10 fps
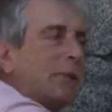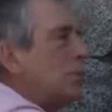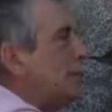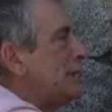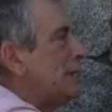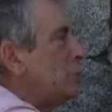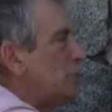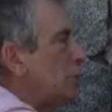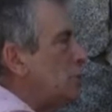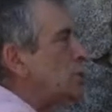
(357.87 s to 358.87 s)
I would need to
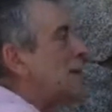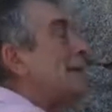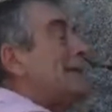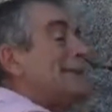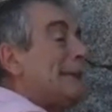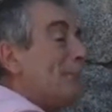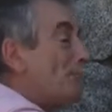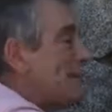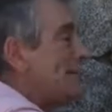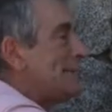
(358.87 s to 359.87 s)
use the
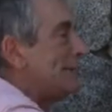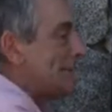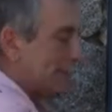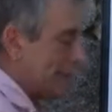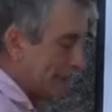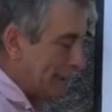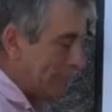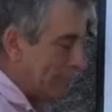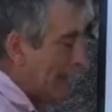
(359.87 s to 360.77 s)
mean density